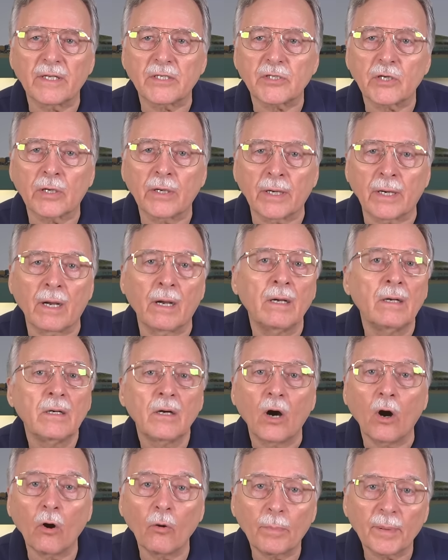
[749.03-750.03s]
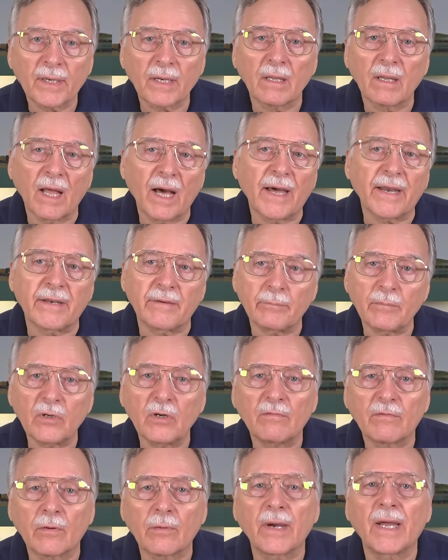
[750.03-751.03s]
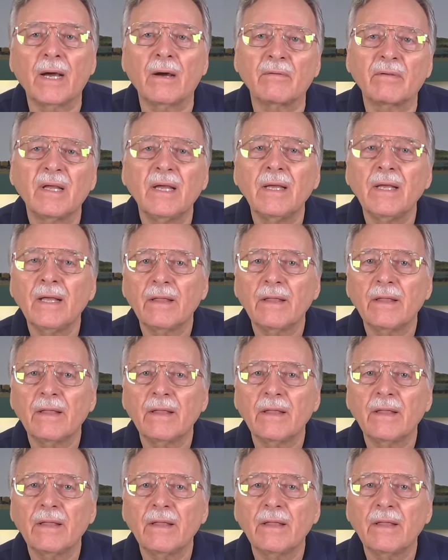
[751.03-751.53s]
that you're going to open a lot and move around,